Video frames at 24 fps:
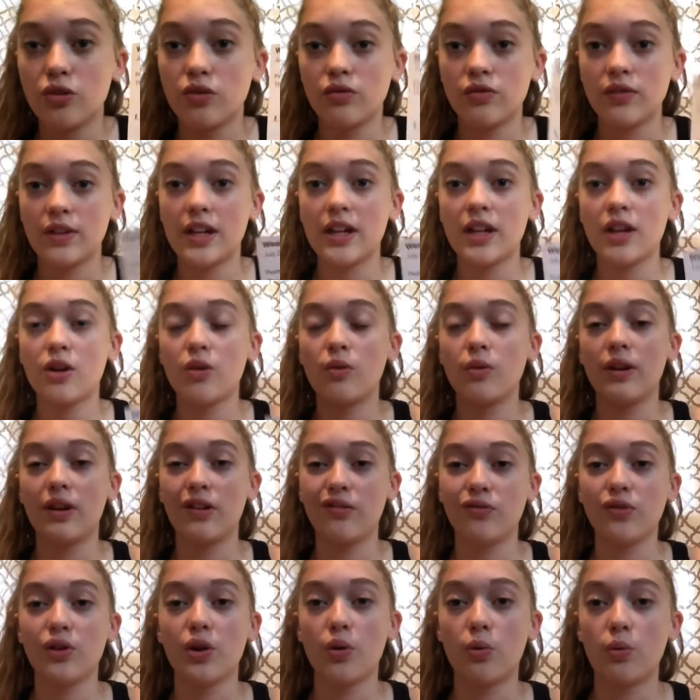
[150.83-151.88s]
a video and
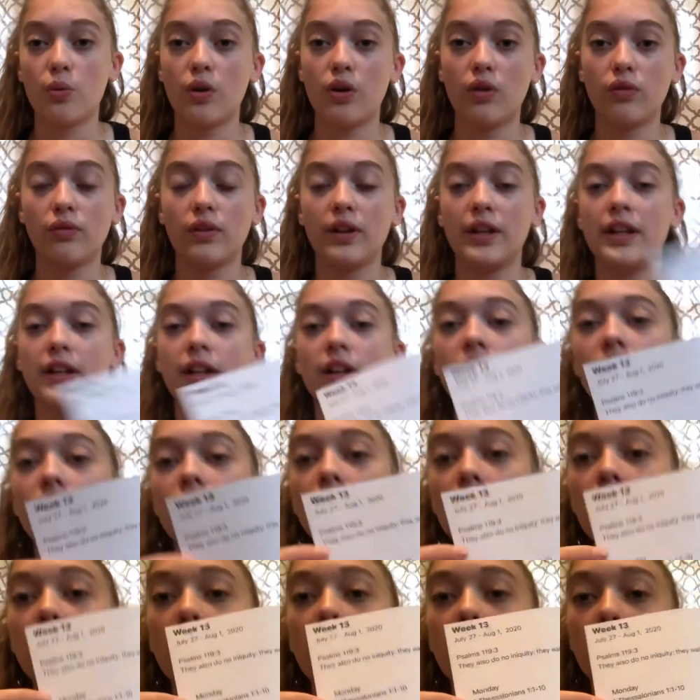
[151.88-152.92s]
if you don't want to read
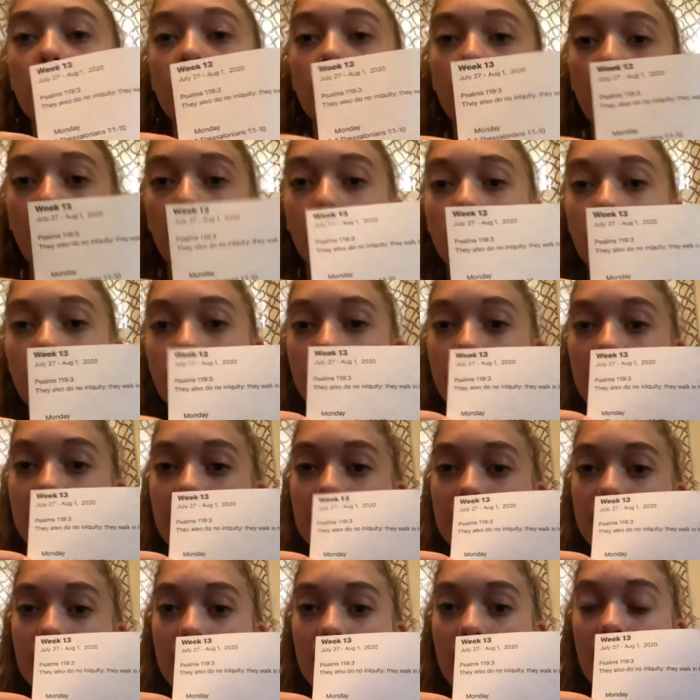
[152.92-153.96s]
both of these
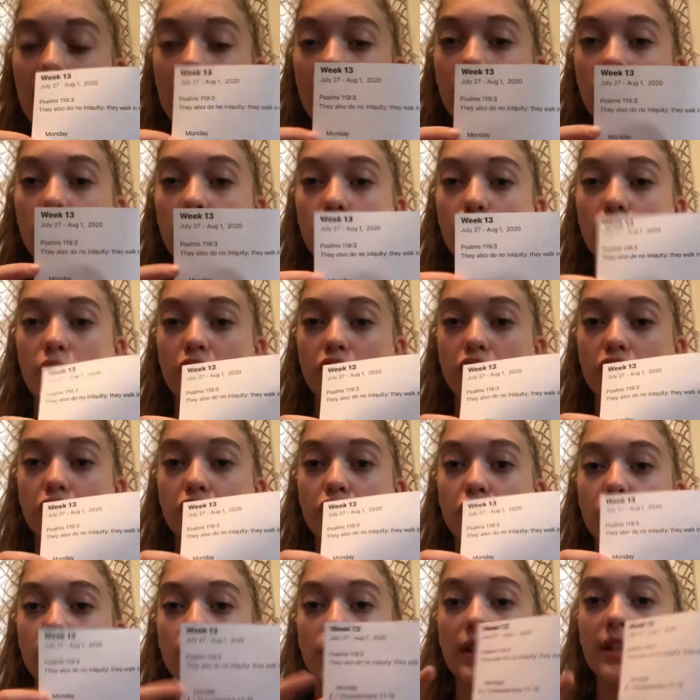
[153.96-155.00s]
today, you can just
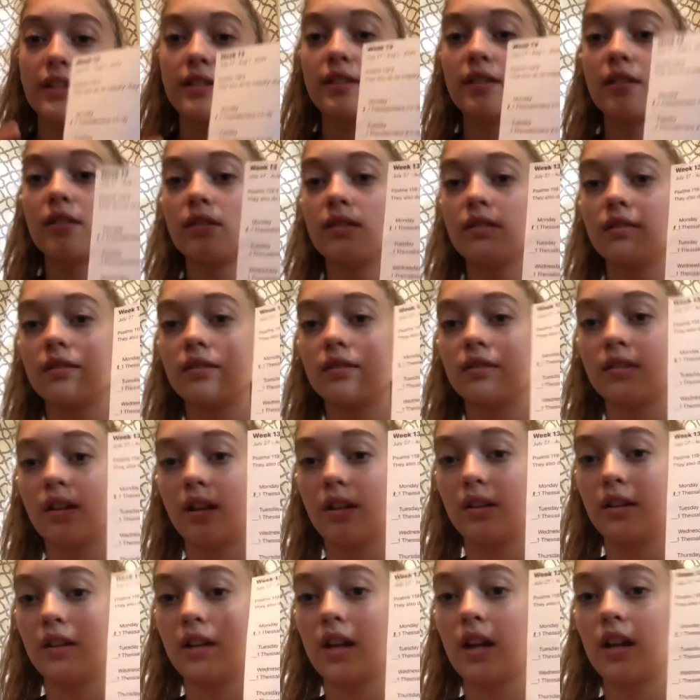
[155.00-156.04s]
do this
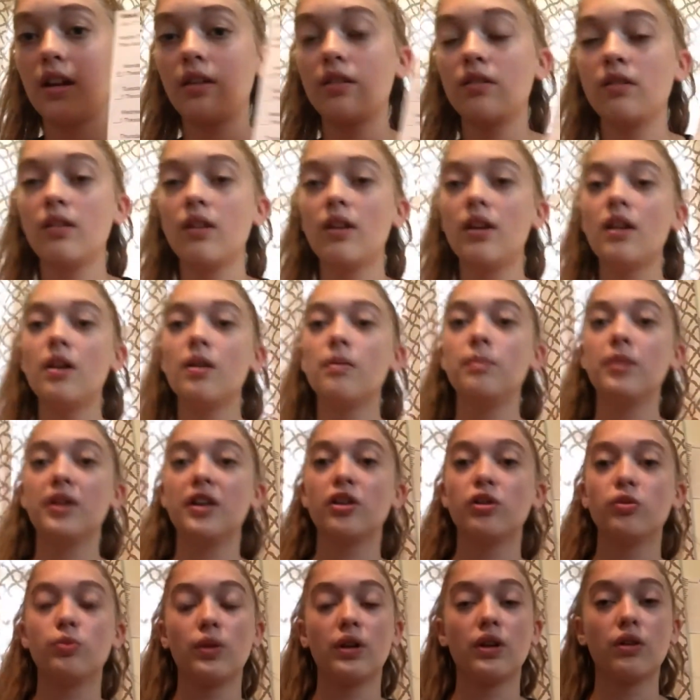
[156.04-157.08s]
Sunday
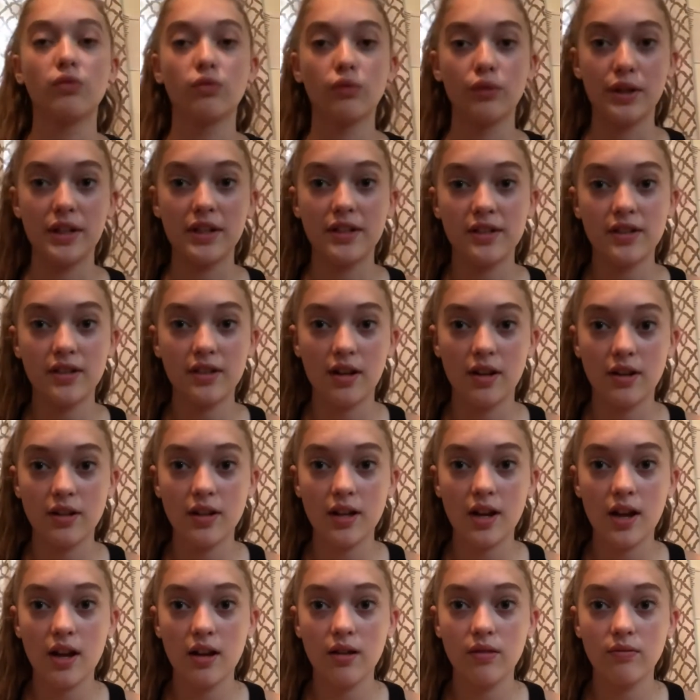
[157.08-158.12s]
because we don't read
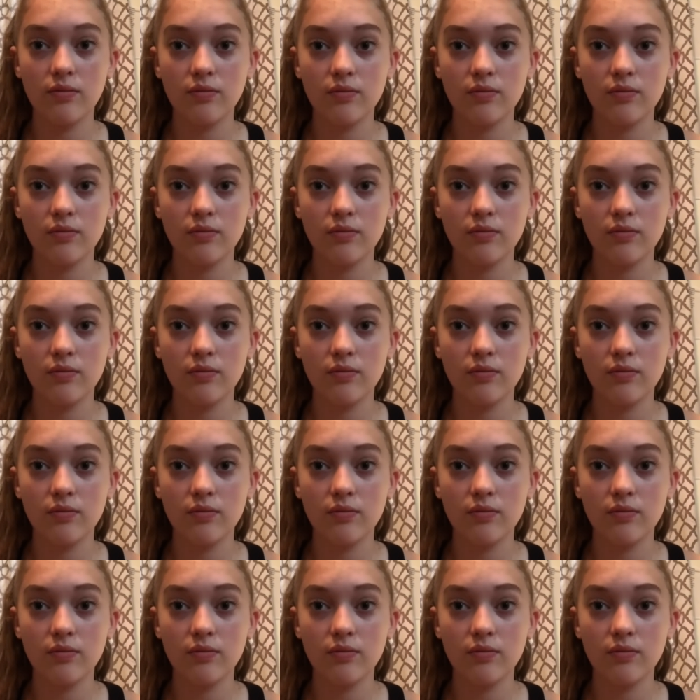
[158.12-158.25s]
Sunday.